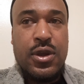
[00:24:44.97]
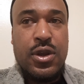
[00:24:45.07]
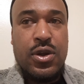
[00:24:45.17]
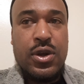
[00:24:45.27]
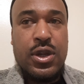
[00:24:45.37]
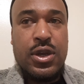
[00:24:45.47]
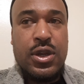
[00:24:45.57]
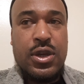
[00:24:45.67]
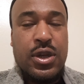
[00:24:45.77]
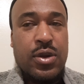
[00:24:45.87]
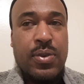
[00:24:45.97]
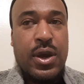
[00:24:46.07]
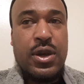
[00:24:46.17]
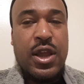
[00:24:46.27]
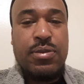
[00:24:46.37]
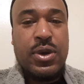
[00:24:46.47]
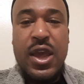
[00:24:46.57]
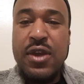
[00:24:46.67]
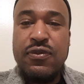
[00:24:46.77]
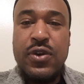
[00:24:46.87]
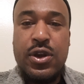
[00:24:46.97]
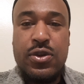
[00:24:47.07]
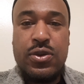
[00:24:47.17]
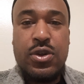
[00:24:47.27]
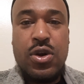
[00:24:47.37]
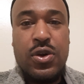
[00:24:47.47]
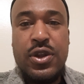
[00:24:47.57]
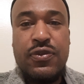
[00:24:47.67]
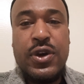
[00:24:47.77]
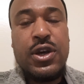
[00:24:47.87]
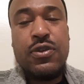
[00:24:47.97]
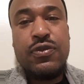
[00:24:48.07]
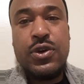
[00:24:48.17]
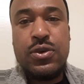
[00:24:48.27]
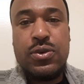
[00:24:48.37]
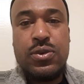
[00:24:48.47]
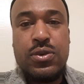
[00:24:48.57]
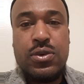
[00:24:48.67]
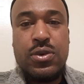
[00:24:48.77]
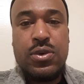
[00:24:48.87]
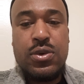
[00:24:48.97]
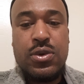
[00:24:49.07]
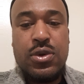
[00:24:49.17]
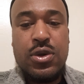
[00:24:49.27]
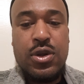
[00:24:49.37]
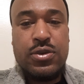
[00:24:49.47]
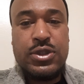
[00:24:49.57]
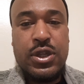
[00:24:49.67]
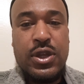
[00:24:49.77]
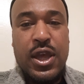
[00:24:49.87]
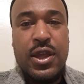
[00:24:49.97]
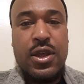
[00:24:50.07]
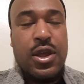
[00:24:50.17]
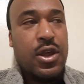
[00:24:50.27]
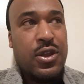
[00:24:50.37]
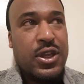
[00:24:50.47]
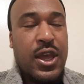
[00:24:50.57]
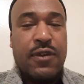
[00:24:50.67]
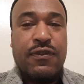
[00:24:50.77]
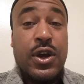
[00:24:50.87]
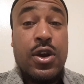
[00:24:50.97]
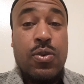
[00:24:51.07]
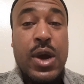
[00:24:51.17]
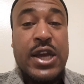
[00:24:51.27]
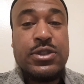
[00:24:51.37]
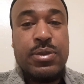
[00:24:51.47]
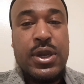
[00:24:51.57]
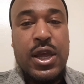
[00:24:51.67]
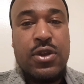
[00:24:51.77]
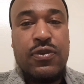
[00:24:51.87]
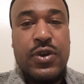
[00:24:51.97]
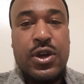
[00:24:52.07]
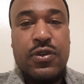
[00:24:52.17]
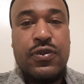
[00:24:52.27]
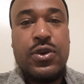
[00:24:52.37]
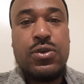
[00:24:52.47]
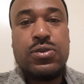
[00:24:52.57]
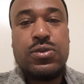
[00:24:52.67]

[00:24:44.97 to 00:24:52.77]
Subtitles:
you know, the record label can't fuck you. You can only fuck a fool. You know what I'm saying? You can't fuck a wise man like you fuck a fool.